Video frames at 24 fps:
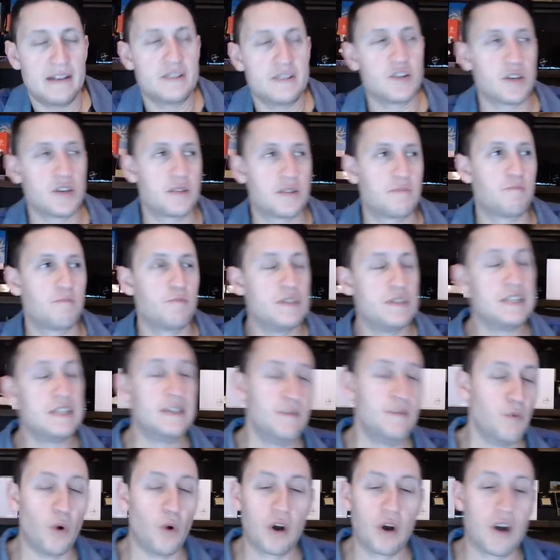just
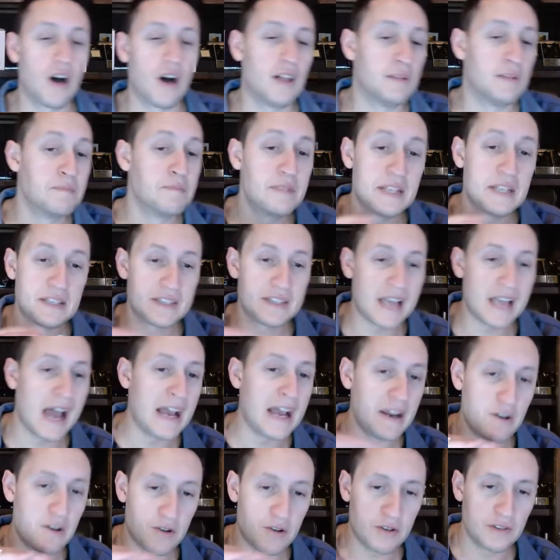we'll call them
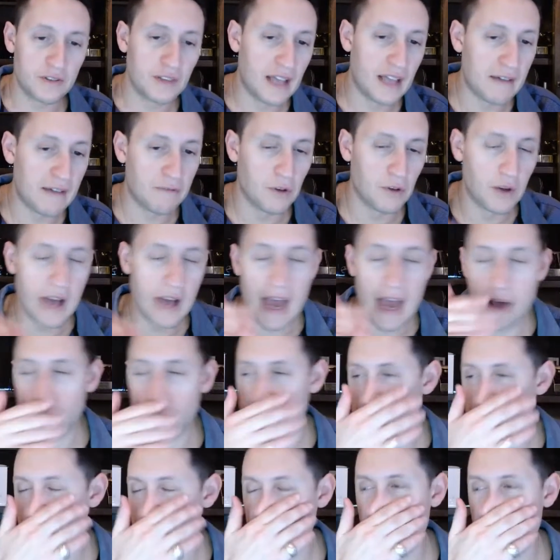designer level
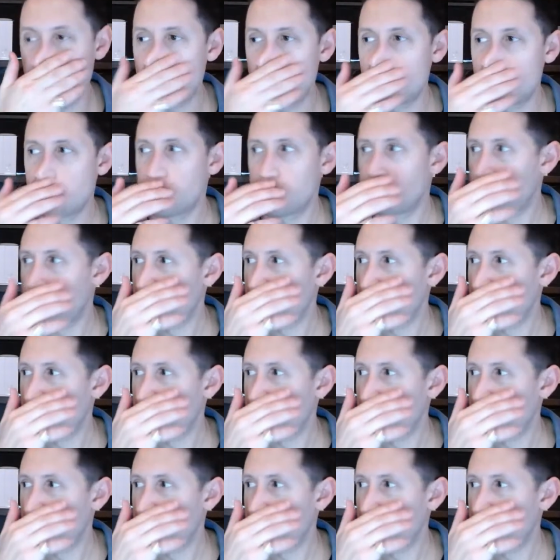houses